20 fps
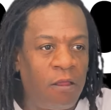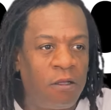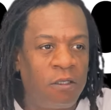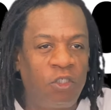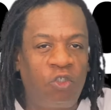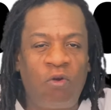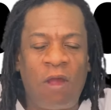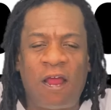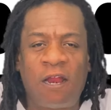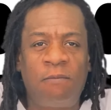
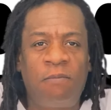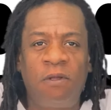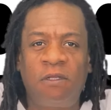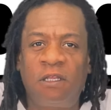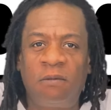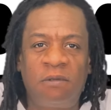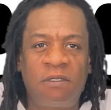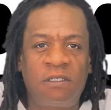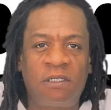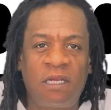trying to put
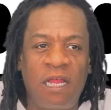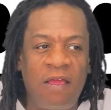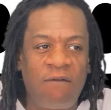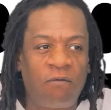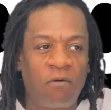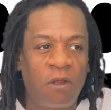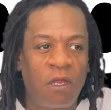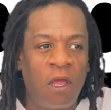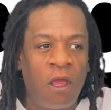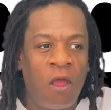them in
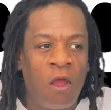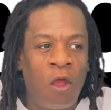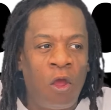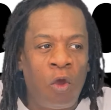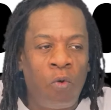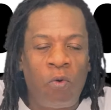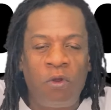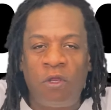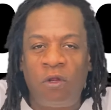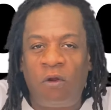slavery
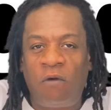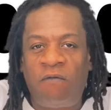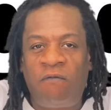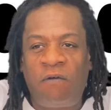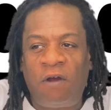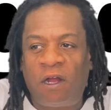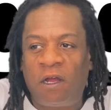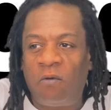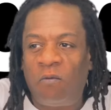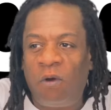when you know
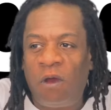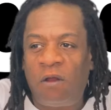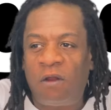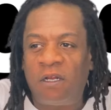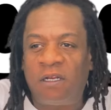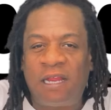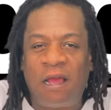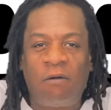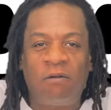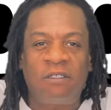fucking well
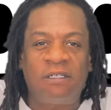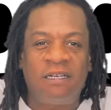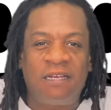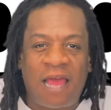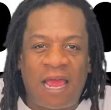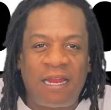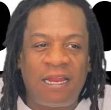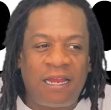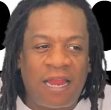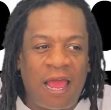that that was
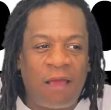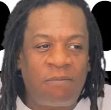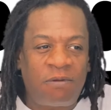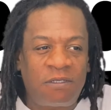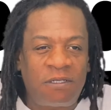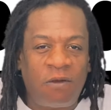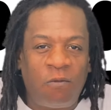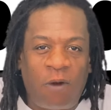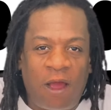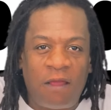
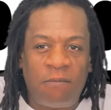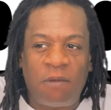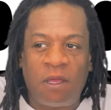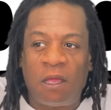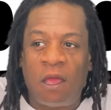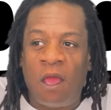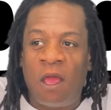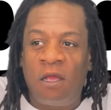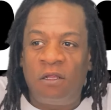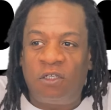99% white men?
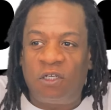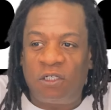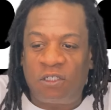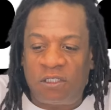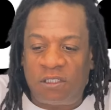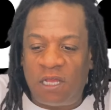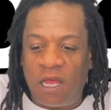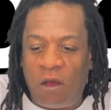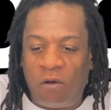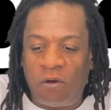
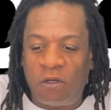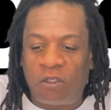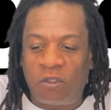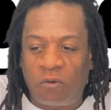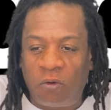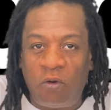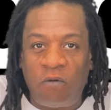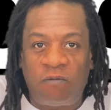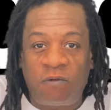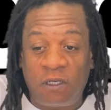Just tell the
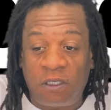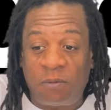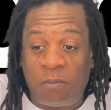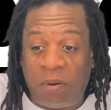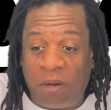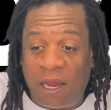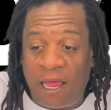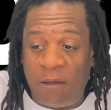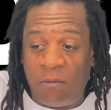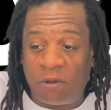truth. Just
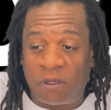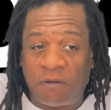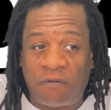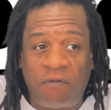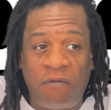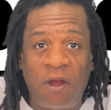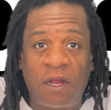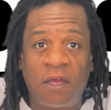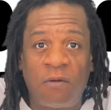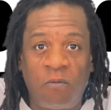play what the
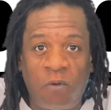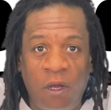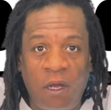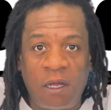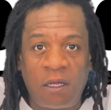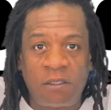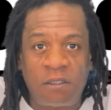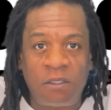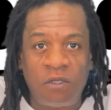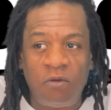fuck it
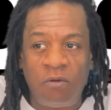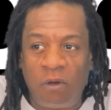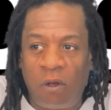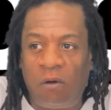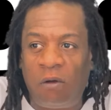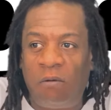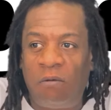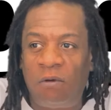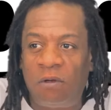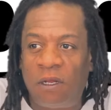was. You
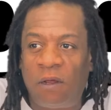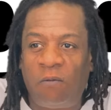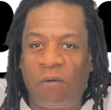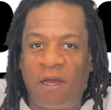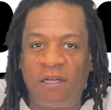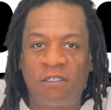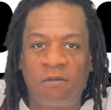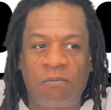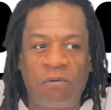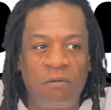know that
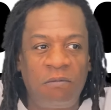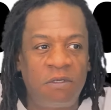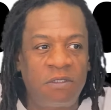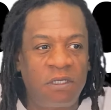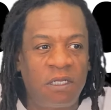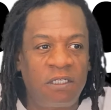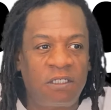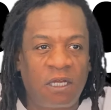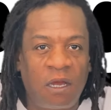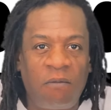white
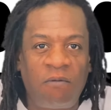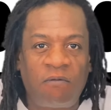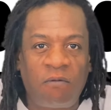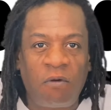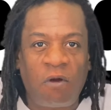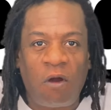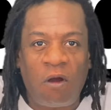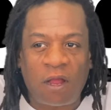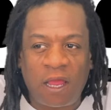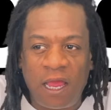supremacy is coming from
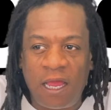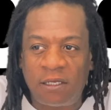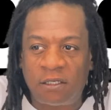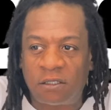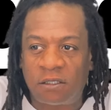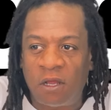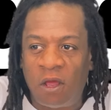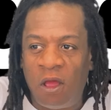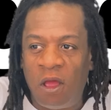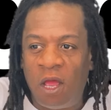
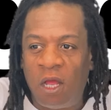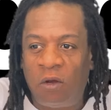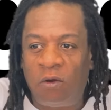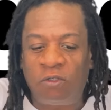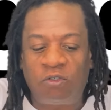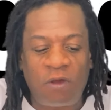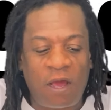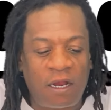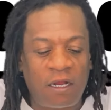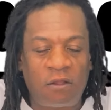Caucasians. Quit
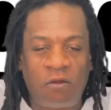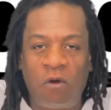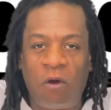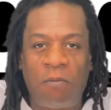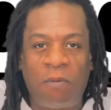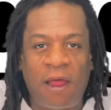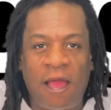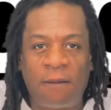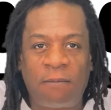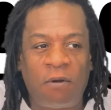trying to throw a
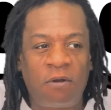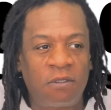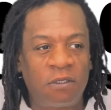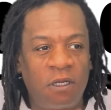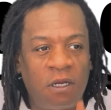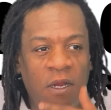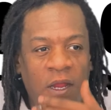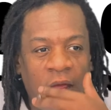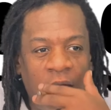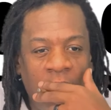black person
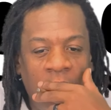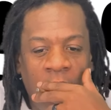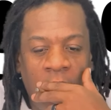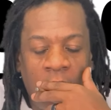in there